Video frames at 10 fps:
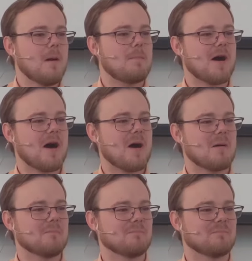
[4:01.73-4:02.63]
But
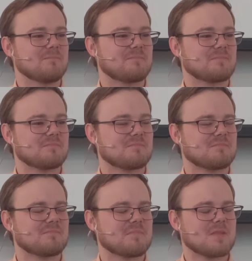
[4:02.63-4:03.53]
um,
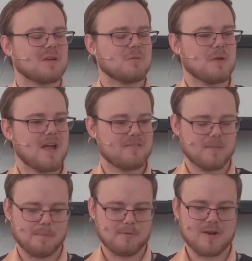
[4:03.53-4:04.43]
we
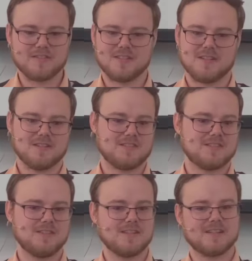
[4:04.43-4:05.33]
have
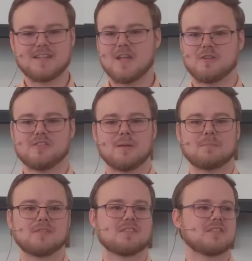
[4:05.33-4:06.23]
presidents,
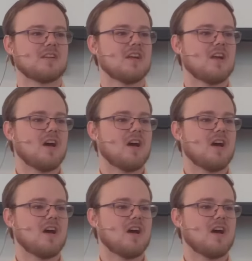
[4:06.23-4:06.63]
dictatorships,